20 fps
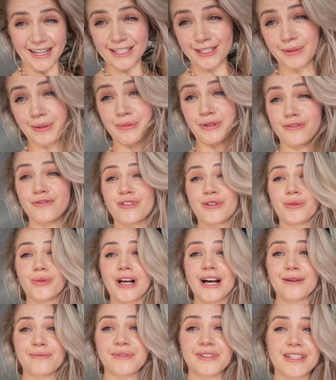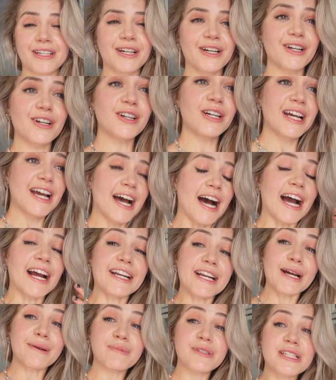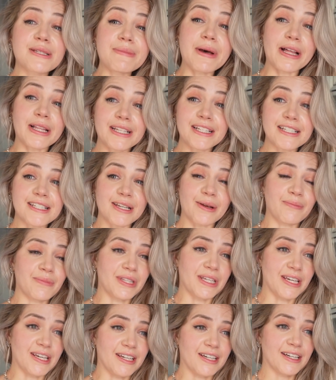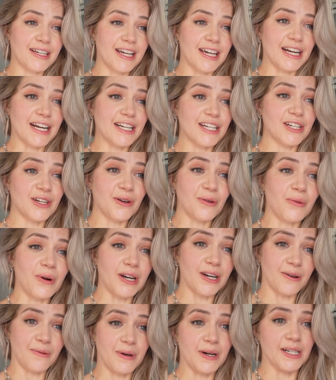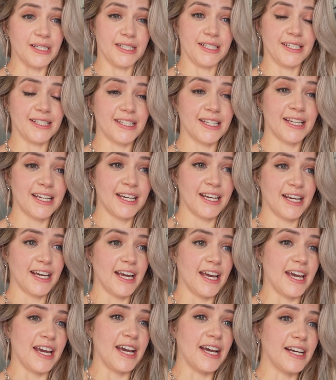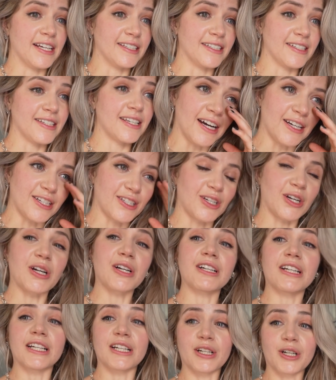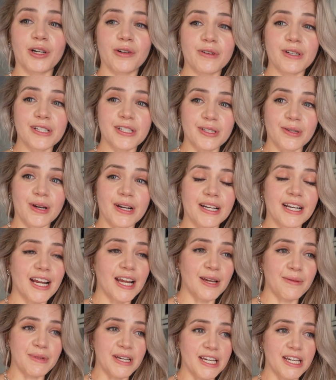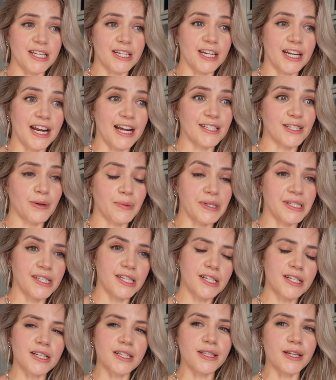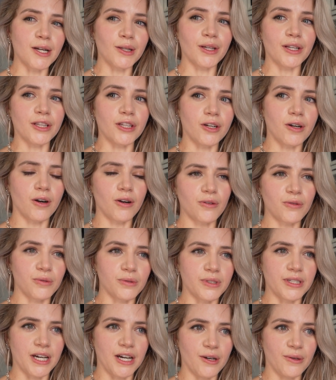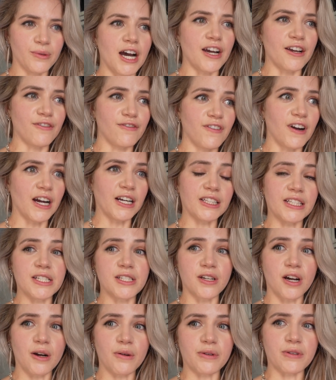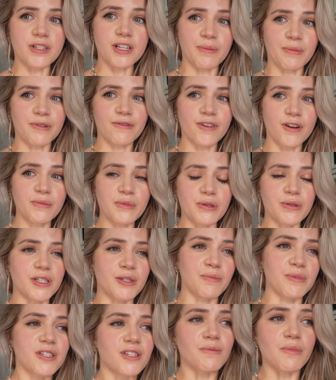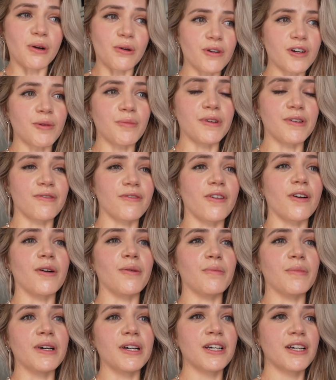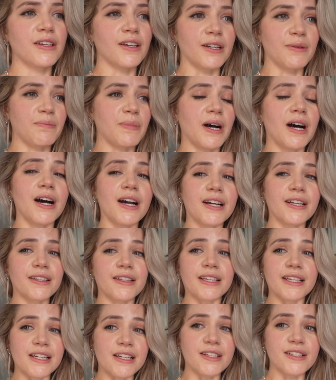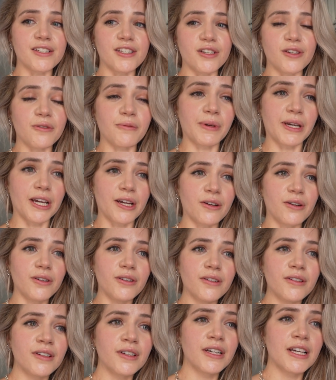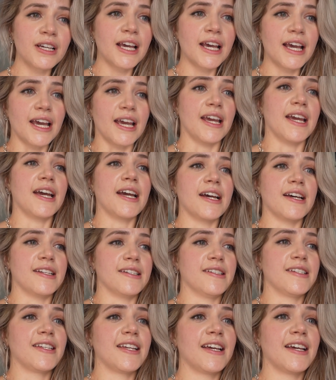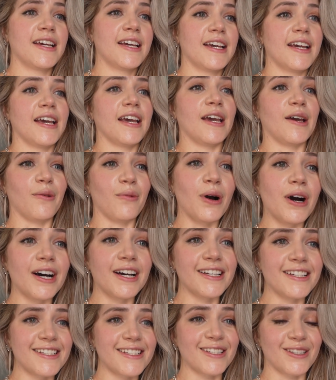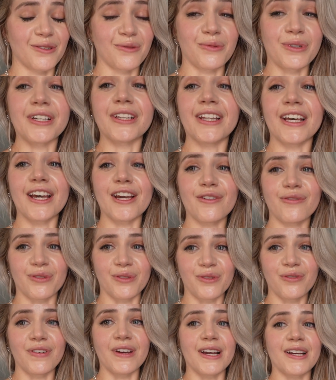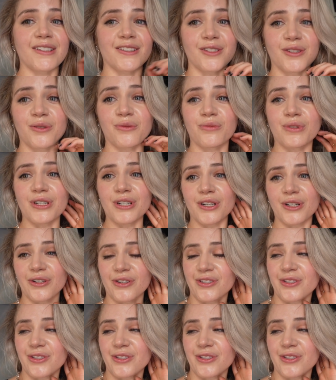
last maybe few laps there, I kept smelling something and I didn't know what it was. And I started getting nervous, so I came in, and as I was sitting in there letting the car cool down, I finally saw where it was coming from. There was some smoke coming from like behind the ECU panel, and it was the relay for the fans in the rear.